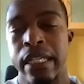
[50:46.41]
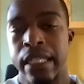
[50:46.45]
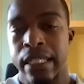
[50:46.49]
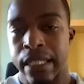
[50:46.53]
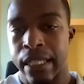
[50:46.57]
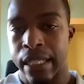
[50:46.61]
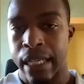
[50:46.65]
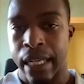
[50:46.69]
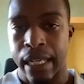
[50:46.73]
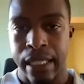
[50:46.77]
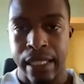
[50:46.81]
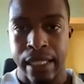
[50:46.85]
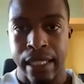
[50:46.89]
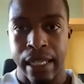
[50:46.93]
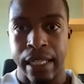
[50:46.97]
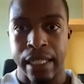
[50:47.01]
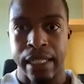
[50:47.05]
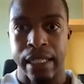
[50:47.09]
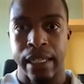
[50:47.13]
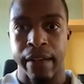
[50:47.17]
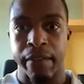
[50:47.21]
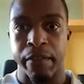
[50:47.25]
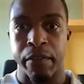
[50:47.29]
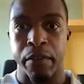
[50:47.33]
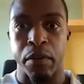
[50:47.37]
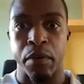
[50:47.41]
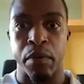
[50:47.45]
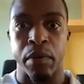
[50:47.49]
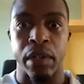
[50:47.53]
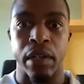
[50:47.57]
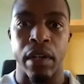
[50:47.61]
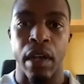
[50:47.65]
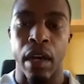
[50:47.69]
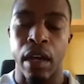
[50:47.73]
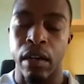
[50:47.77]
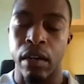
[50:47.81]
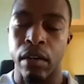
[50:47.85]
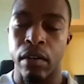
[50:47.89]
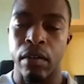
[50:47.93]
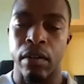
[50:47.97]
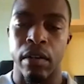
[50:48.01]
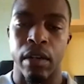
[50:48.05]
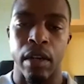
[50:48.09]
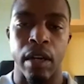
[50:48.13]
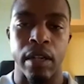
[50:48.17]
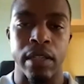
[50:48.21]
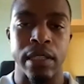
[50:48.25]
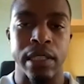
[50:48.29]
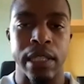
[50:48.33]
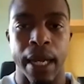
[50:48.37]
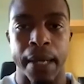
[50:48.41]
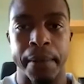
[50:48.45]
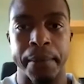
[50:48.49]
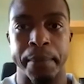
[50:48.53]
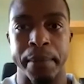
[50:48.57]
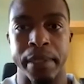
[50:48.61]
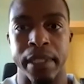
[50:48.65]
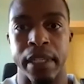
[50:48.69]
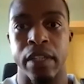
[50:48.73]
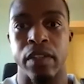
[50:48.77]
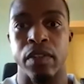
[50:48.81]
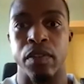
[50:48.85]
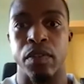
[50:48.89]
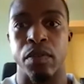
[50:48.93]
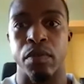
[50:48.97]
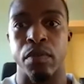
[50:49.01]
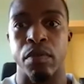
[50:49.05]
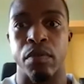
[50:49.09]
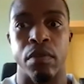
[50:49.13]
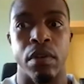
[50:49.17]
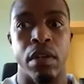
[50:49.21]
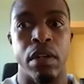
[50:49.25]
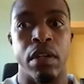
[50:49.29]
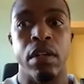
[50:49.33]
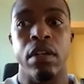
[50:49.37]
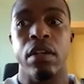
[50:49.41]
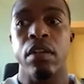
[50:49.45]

to that next level and unlock untapped potential,